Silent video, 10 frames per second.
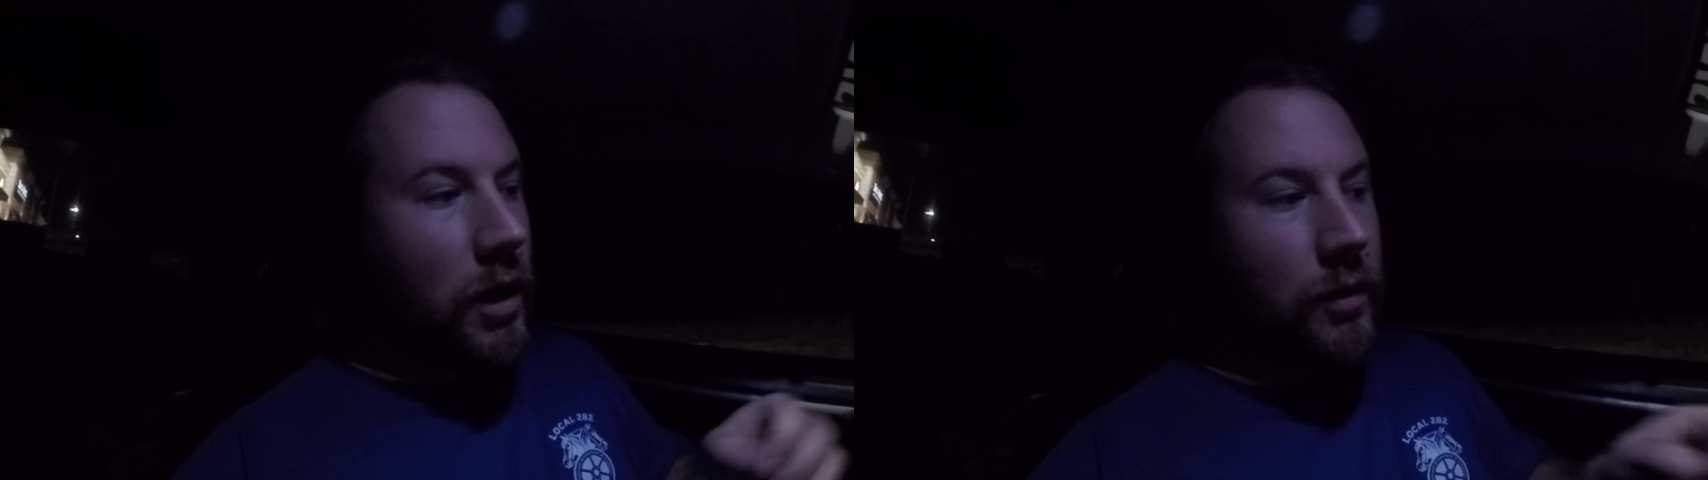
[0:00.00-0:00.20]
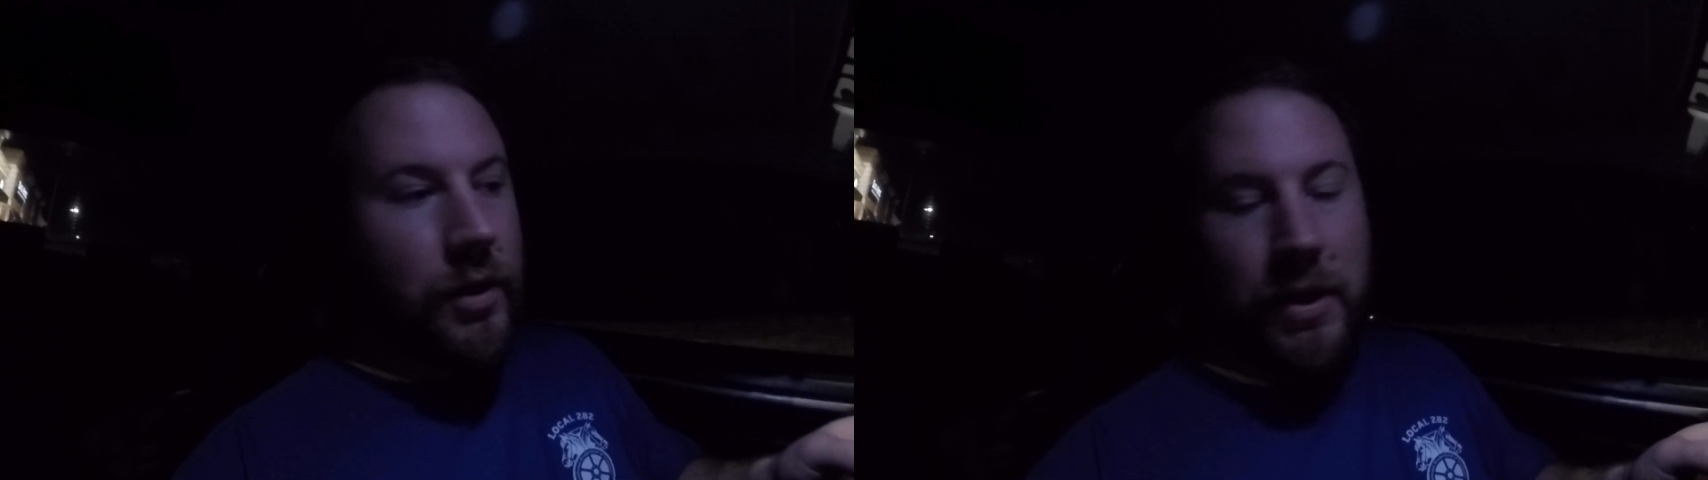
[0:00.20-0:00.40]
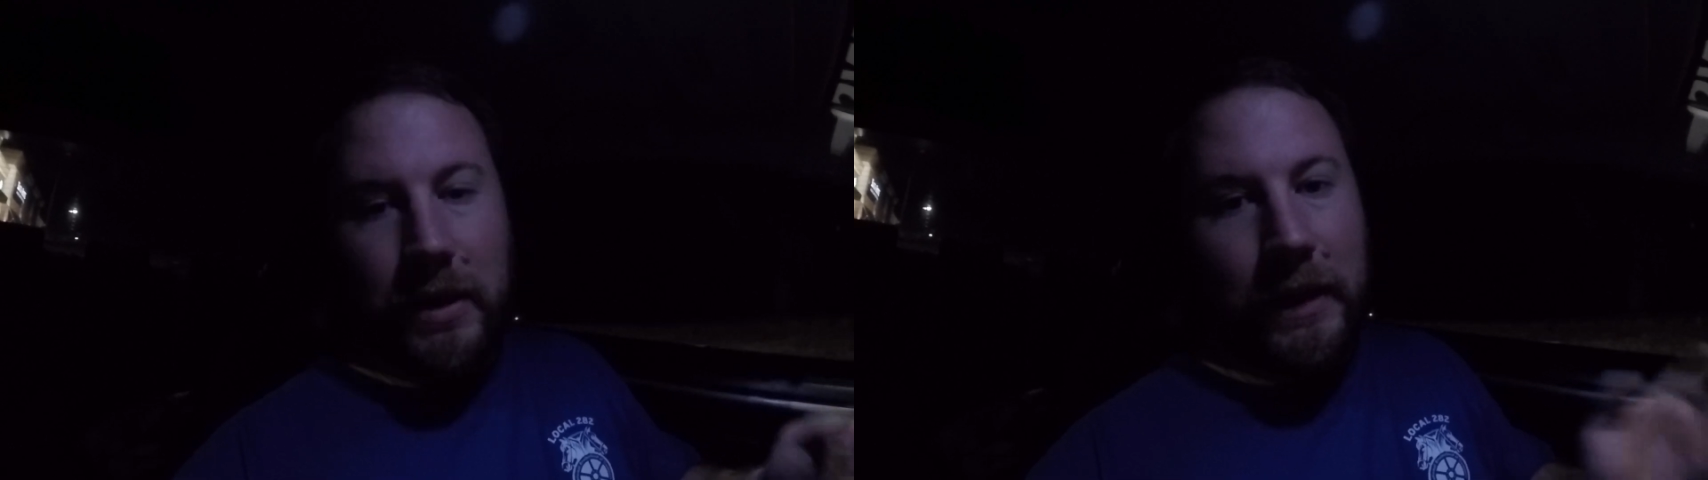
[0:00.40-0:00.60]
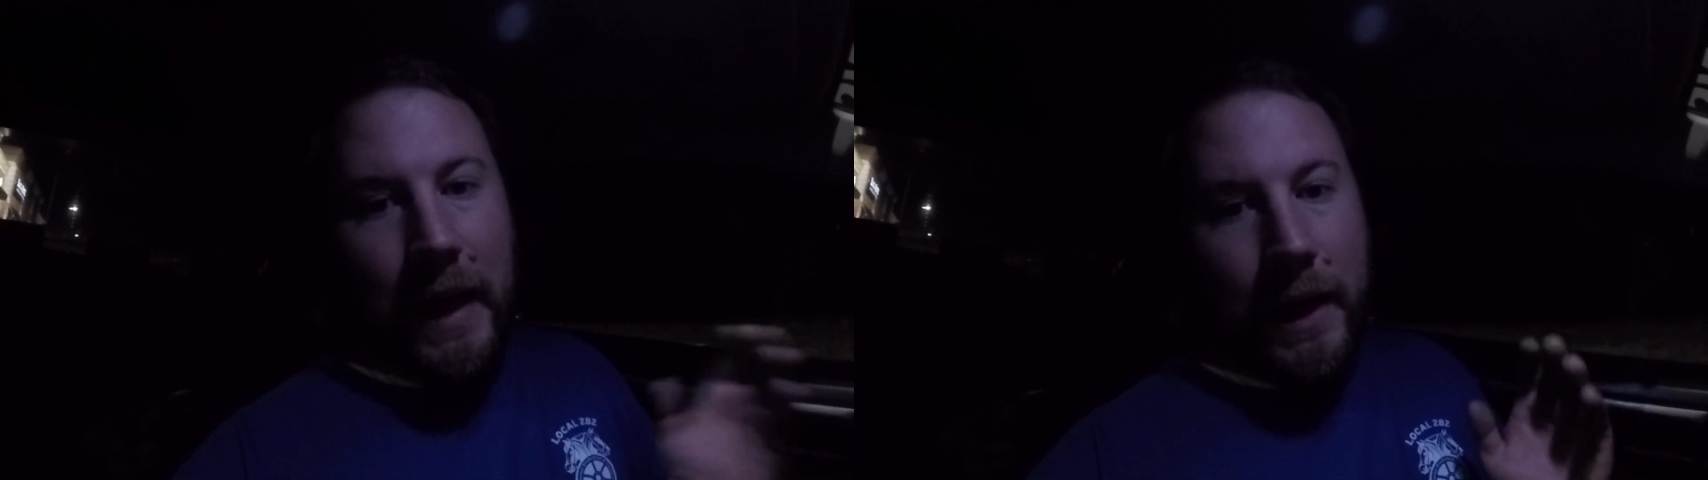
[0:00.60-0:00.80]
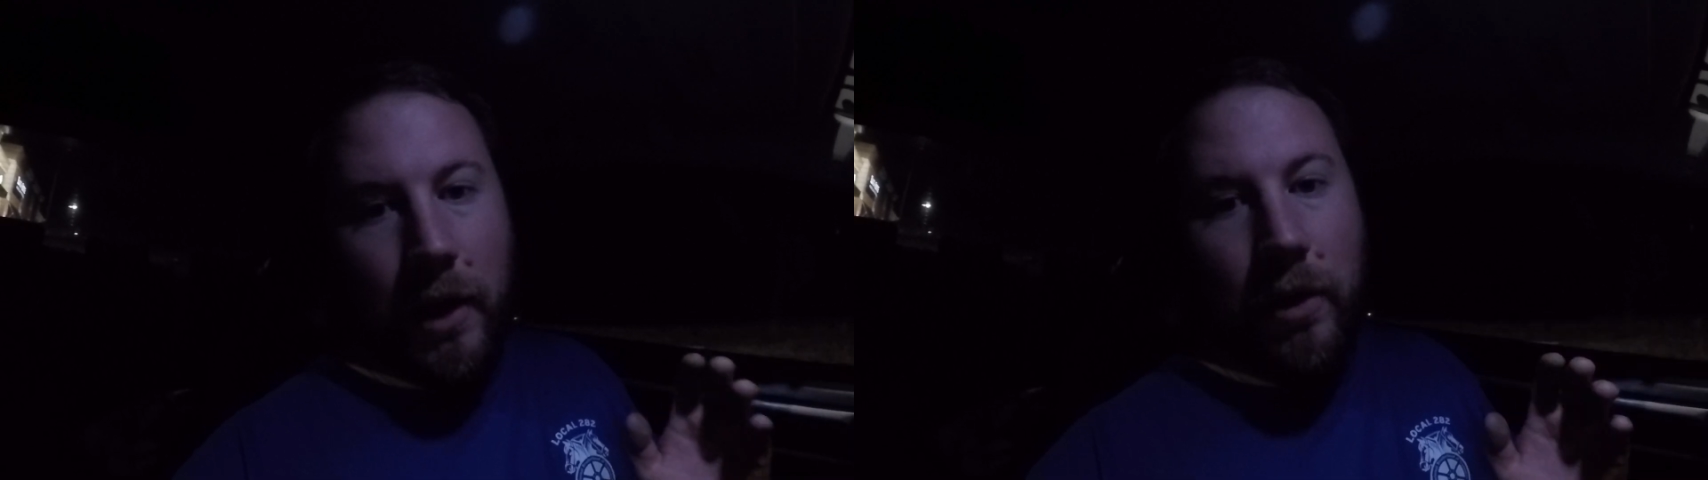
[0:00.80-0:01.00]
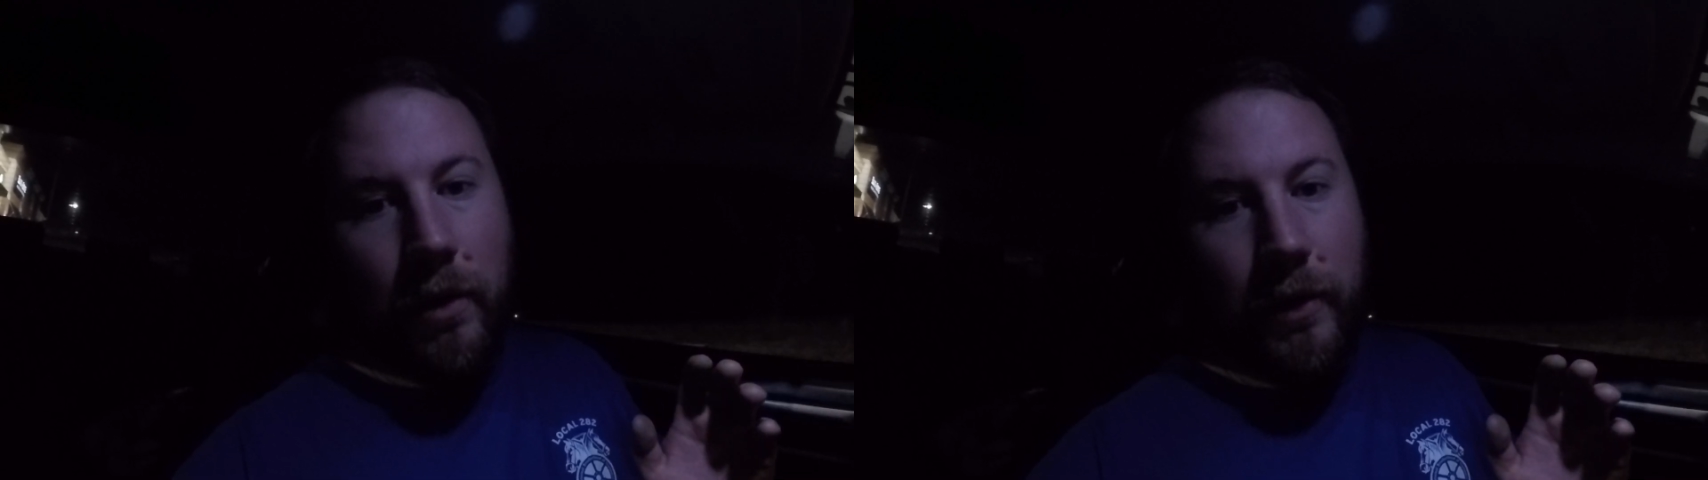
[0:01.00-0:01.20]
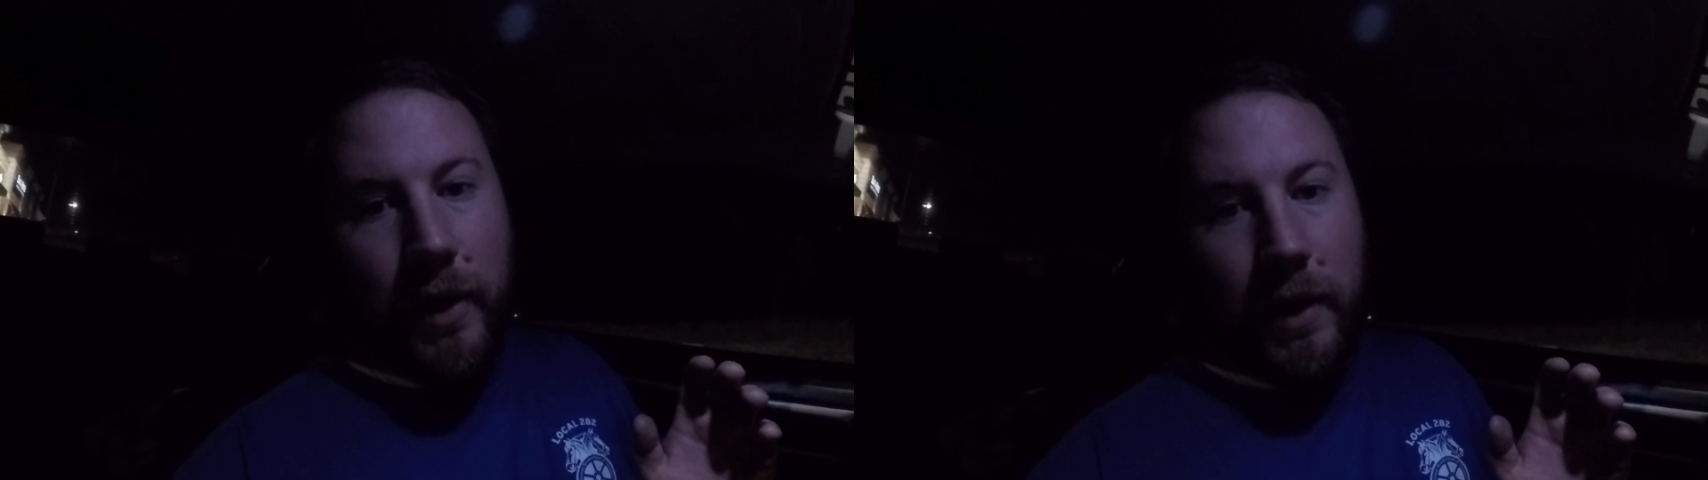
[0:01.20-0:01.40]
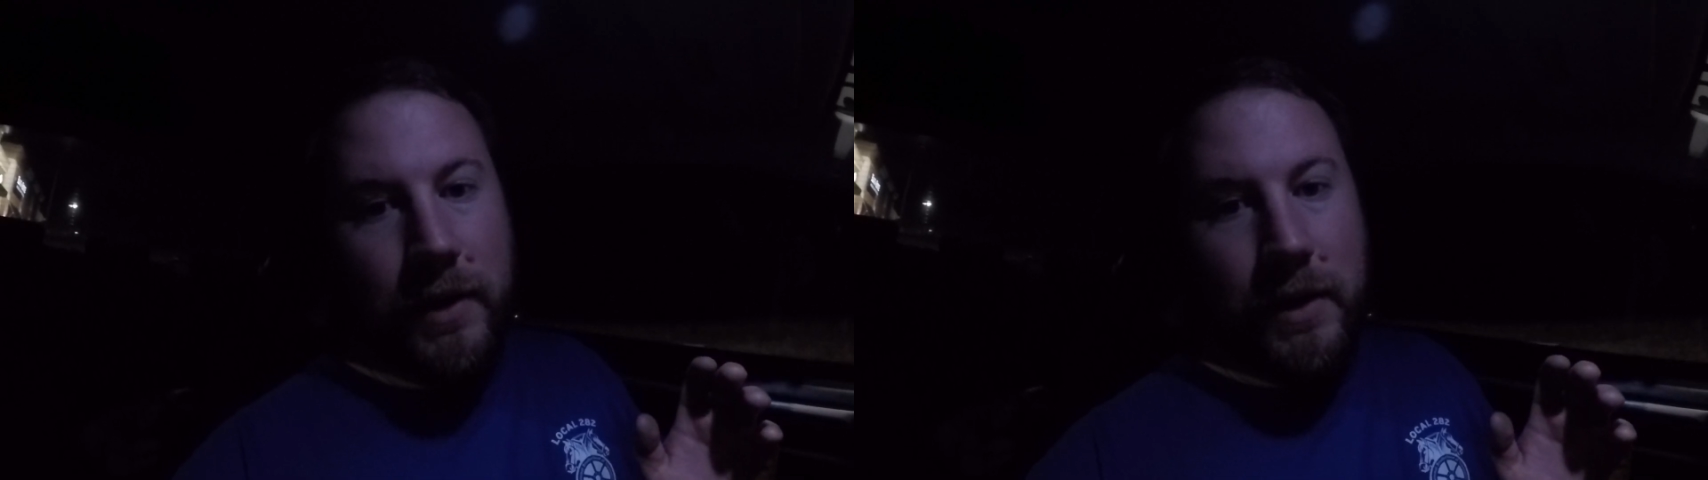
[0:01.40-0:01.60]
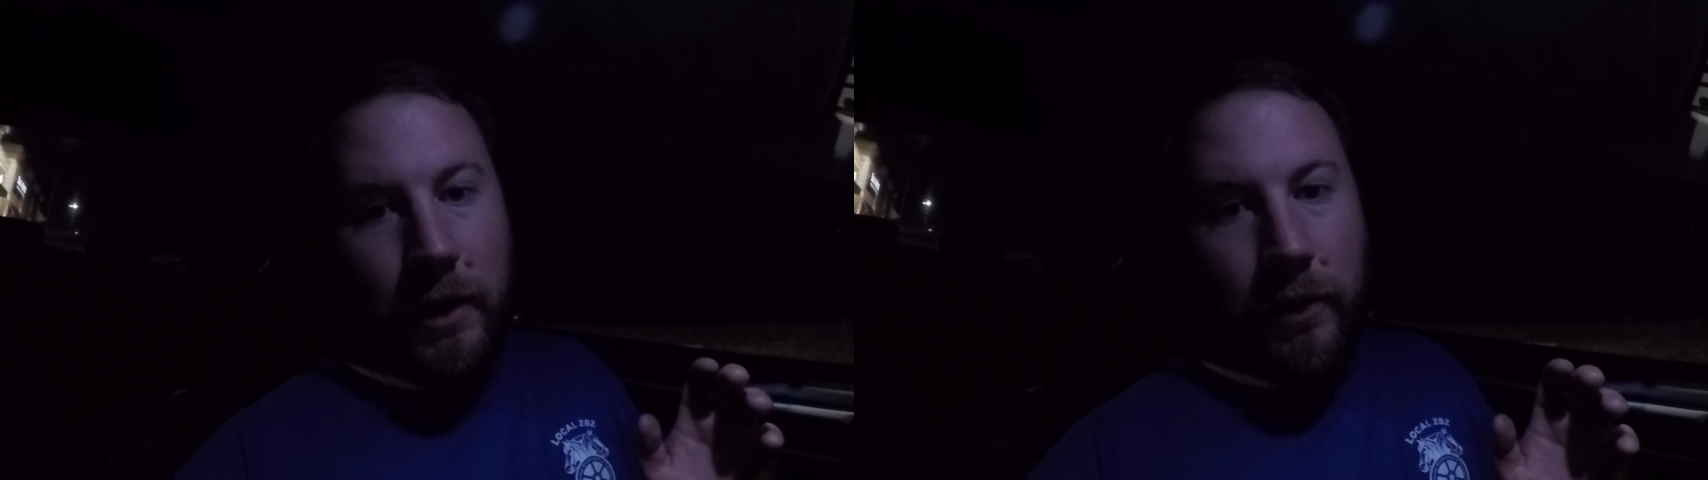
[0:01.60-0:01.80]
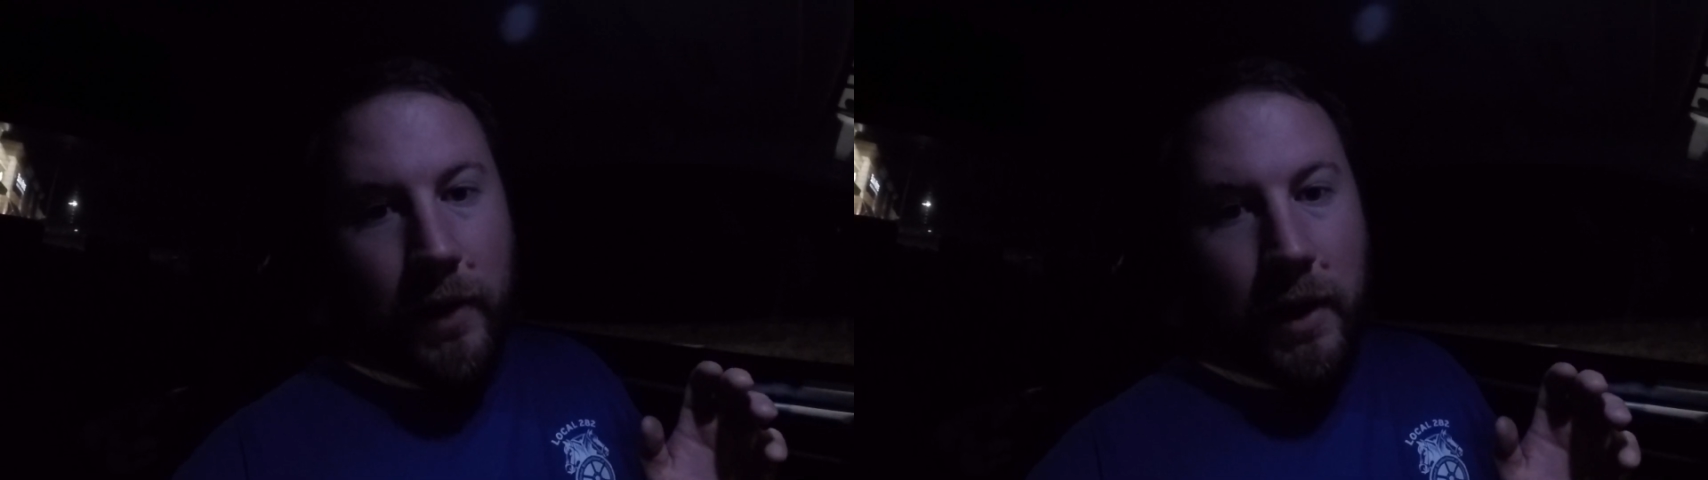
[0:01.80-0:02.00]
You just let go of the
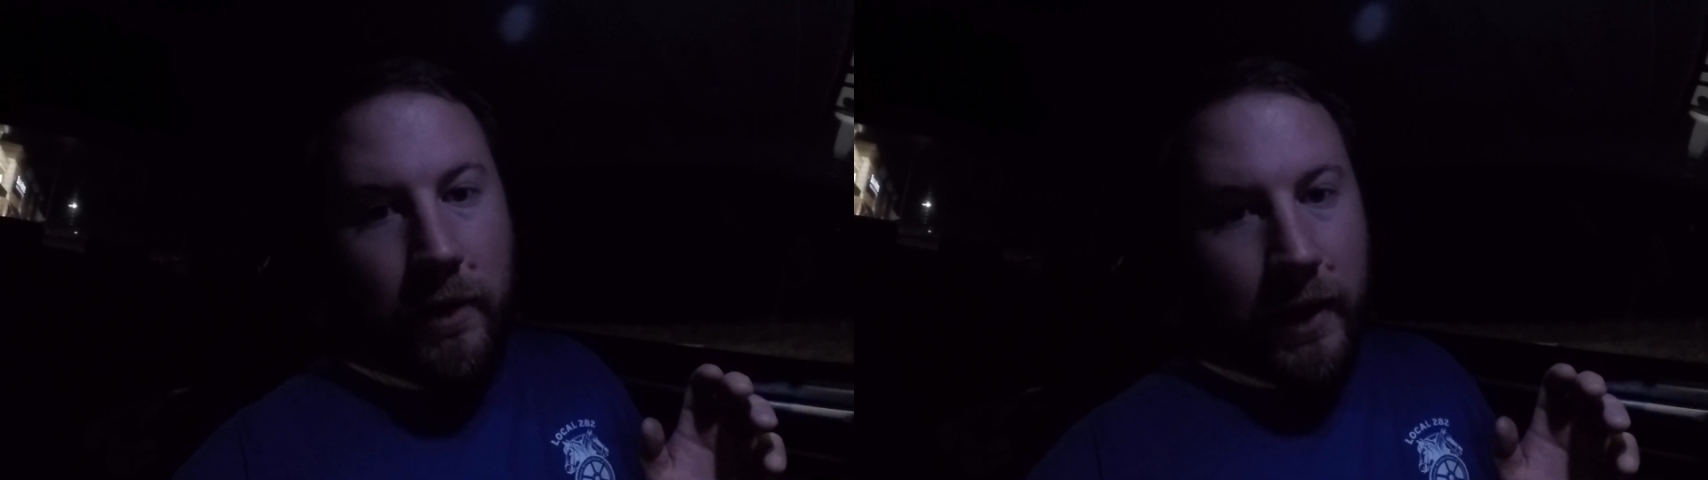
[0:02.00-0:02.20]
accelerator,